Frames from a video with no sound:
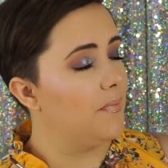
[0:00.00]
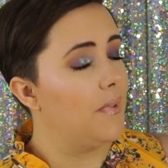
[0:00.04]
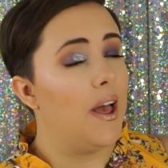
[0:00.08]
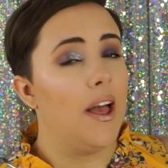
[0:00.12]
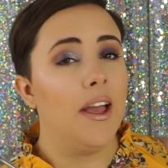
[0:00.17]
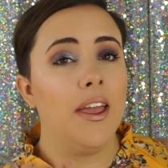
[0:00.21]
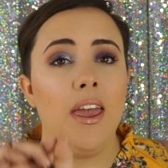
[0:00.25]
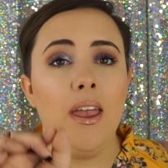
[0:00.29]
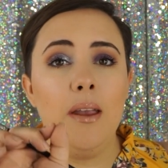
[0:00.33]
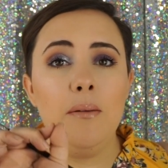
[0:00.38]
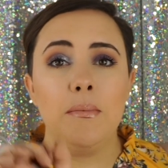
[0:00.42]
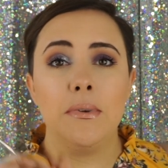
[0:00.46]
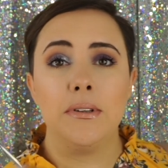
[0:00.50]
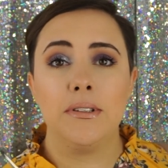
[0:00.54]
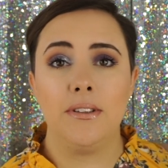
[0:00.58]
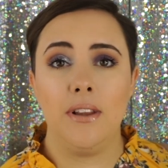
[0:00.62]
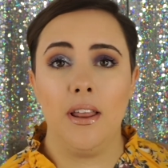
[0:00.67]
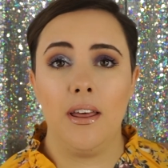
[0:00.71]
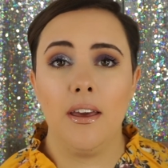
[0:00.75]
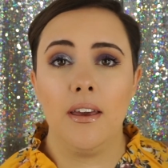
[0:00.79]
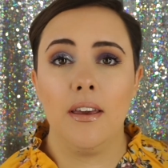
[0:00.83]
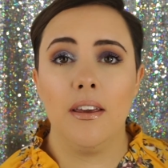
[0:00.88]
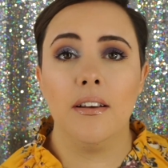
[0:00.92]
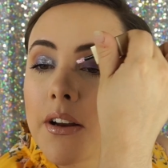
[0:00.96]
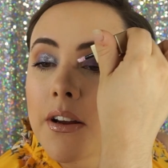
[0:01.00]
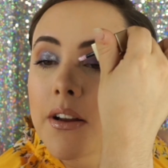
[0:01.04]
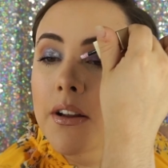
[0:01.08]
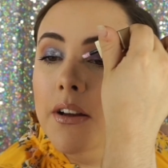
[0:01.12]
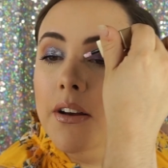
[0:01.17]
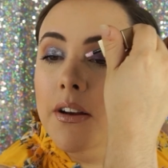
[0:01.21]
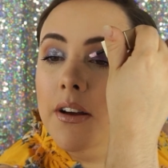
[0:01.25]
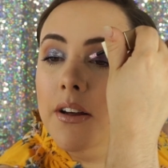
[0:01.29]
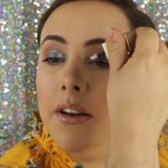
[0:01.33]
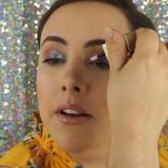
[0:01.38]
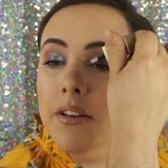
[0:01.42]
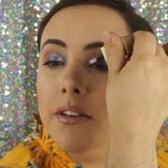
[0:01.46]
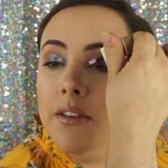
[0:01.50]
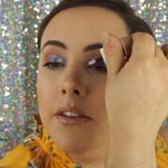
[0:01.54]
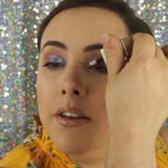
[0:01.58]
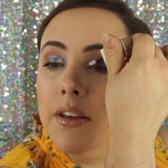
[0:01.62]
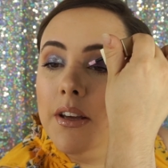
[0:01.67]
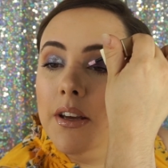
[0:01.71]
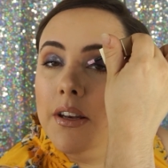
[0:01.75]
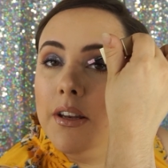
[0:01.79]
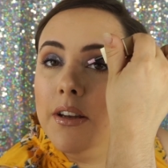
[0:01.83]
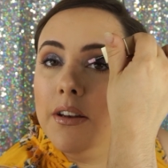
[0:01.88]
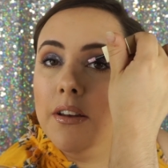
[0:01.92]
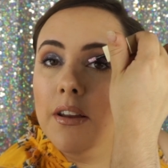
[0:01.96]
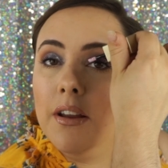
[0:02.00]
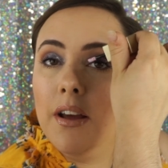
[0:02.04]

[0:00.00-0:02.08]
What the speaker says: I came to slay. Honestly, I